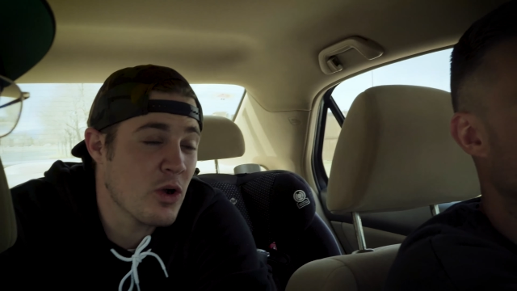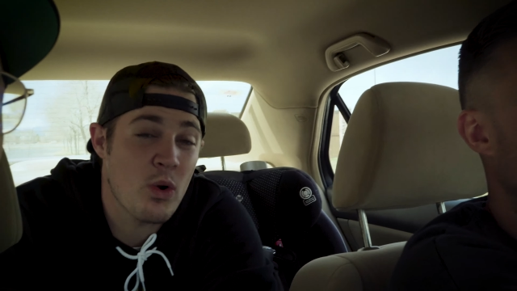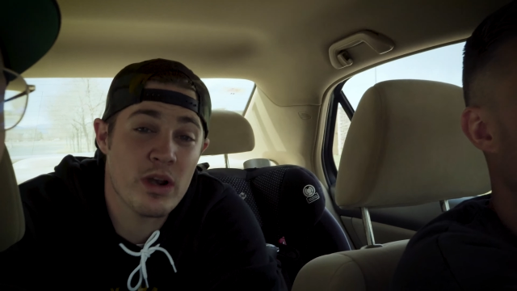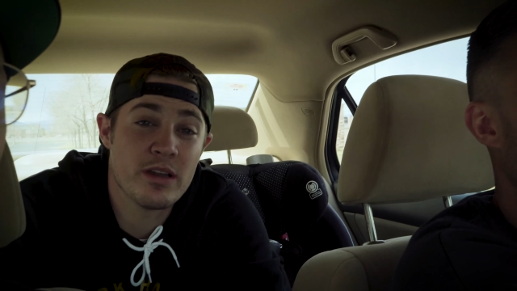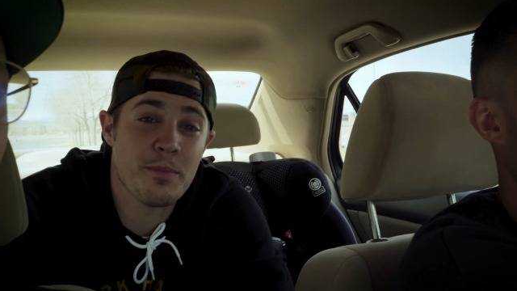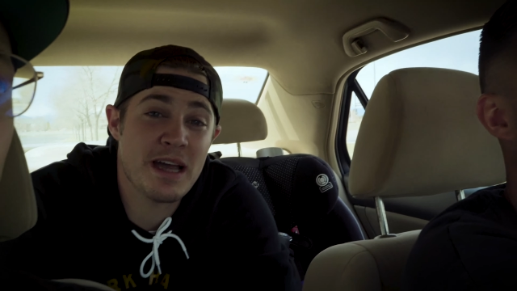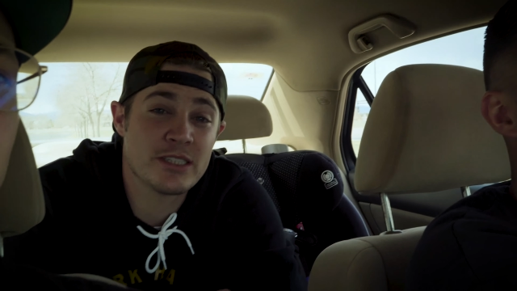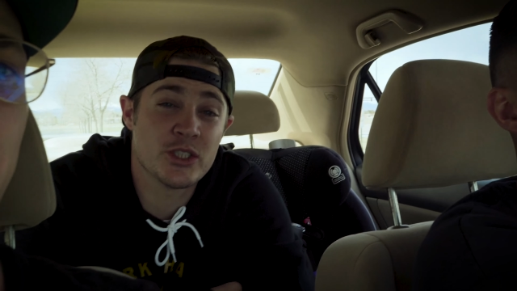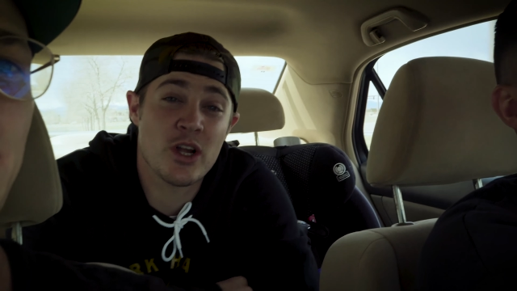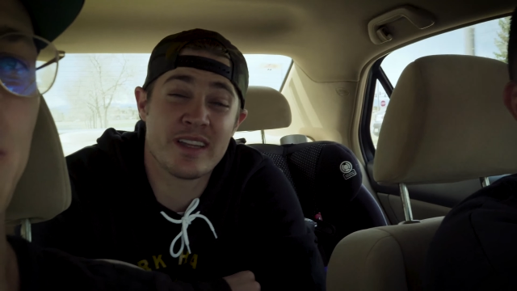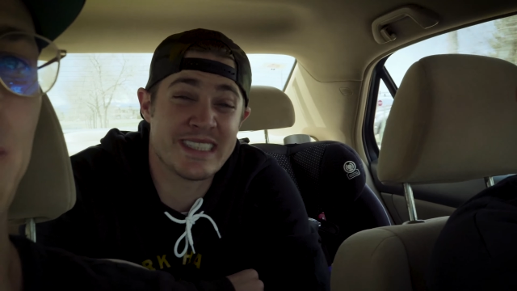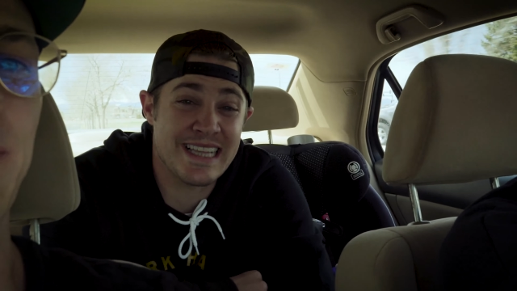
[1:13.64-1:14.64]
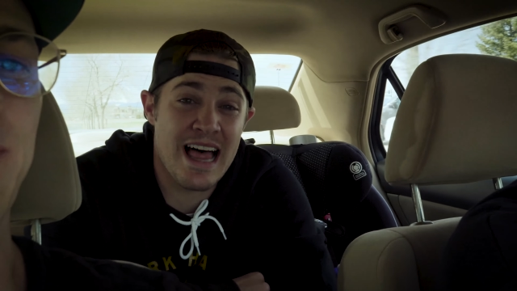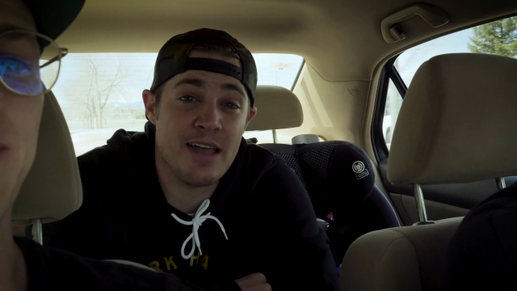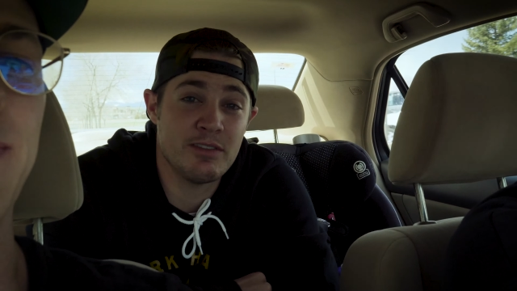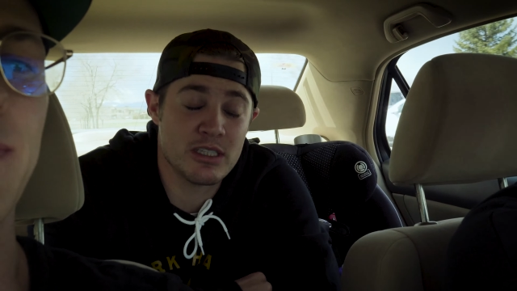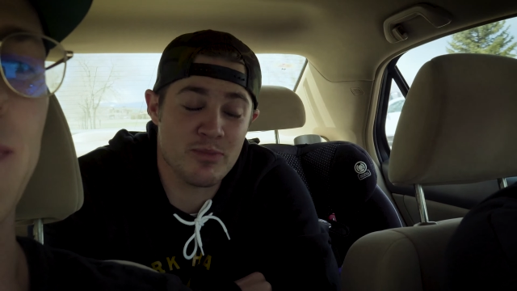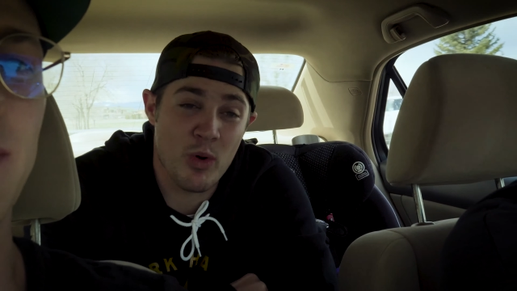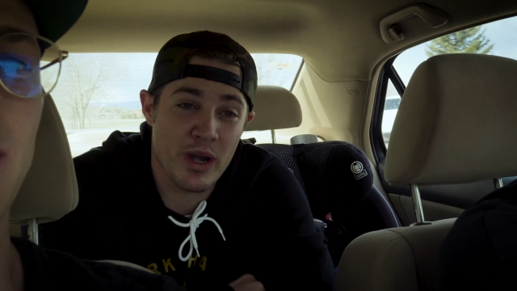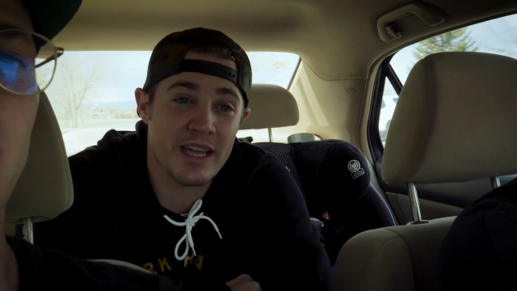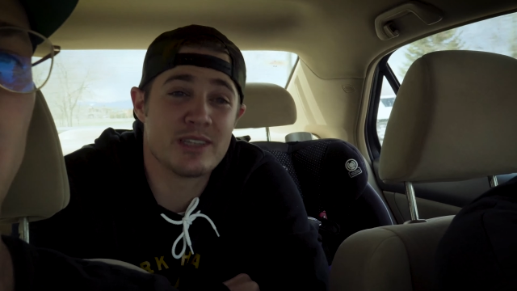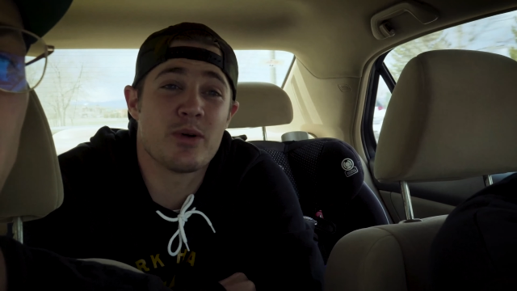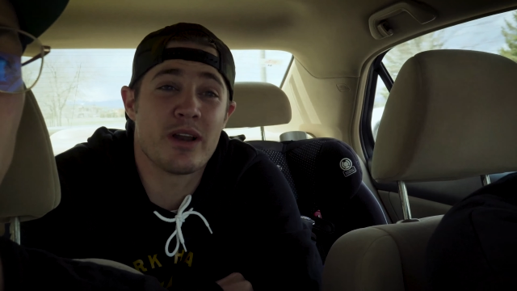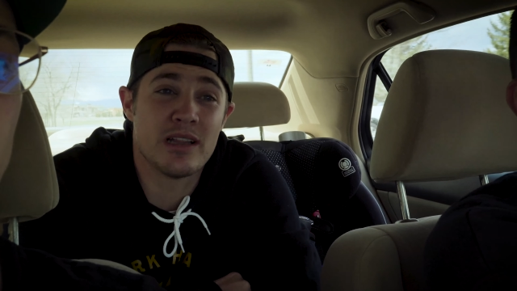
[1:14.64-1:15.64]
according to Pastor Jonathan's live this
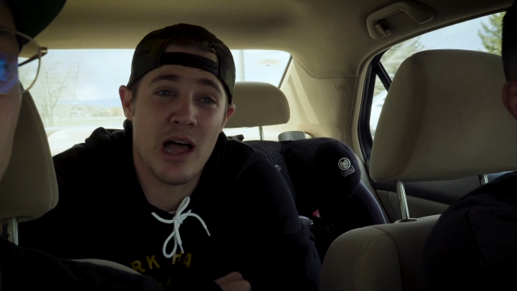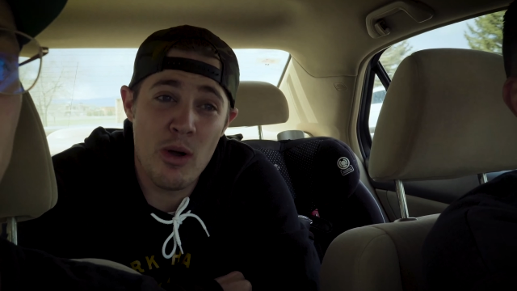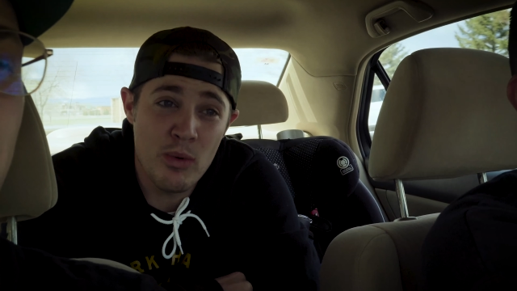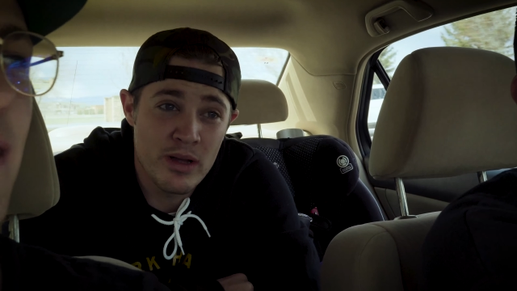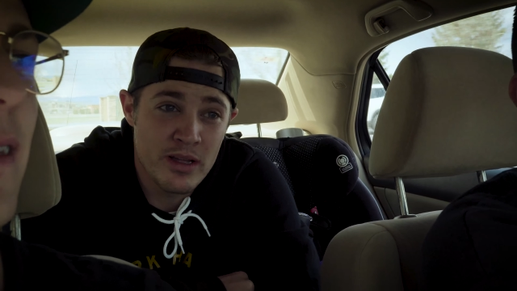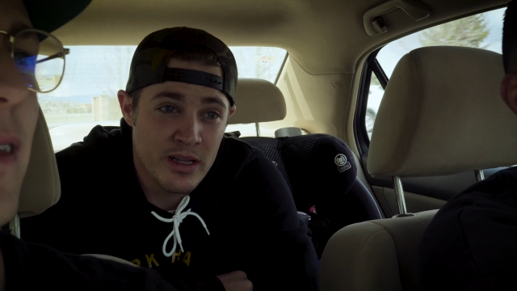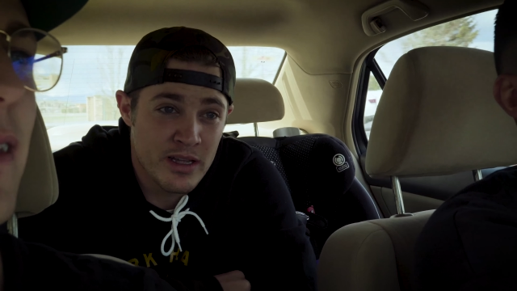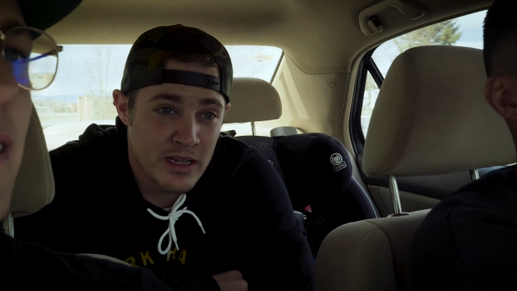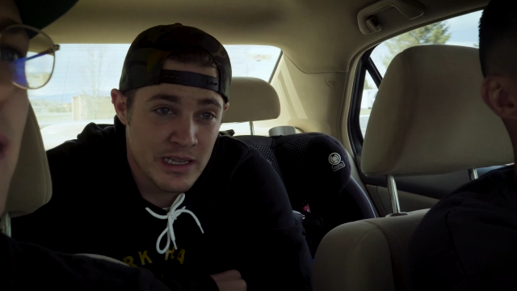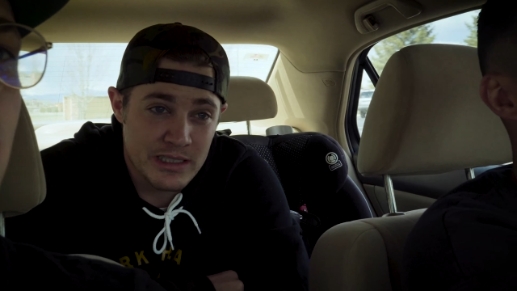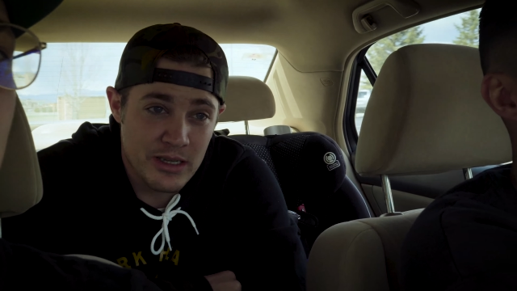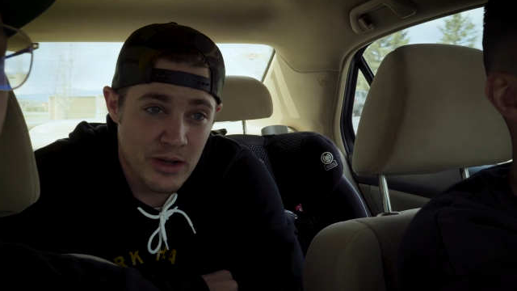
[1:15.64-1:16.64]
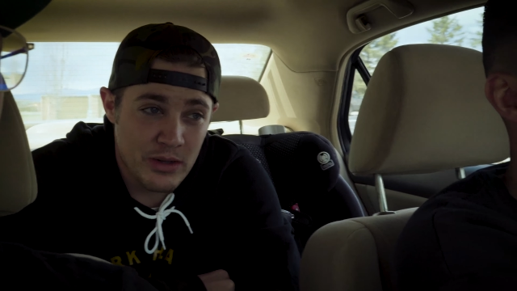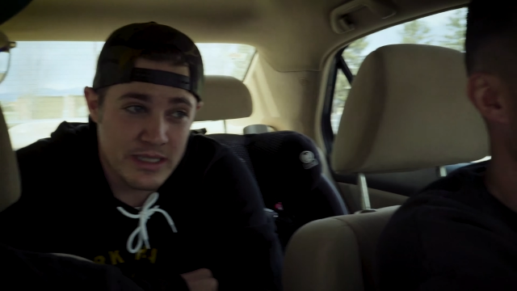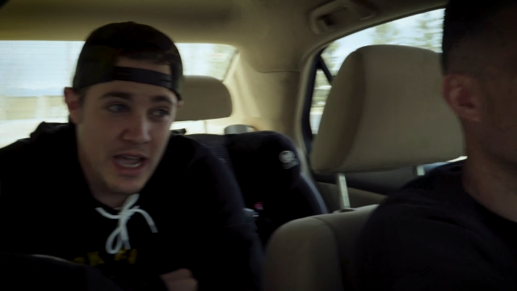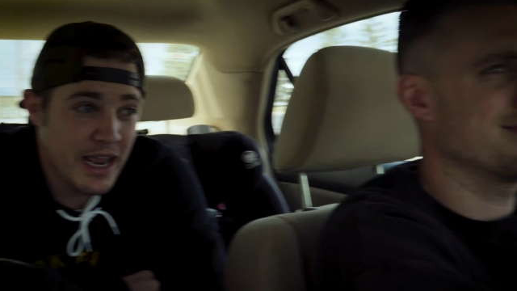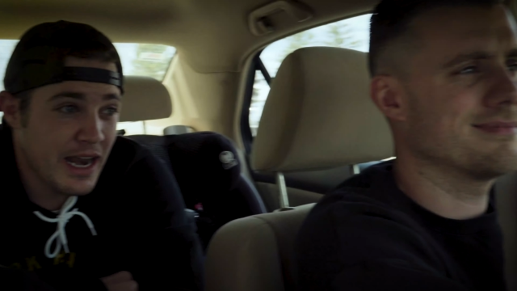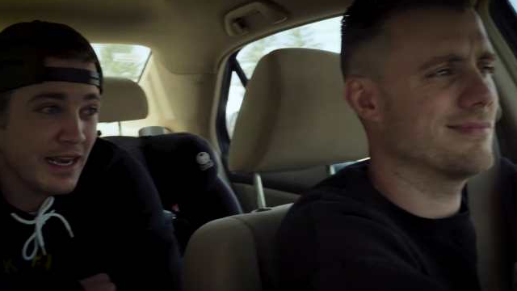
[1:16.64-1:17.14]
morning, is running low. So Ty and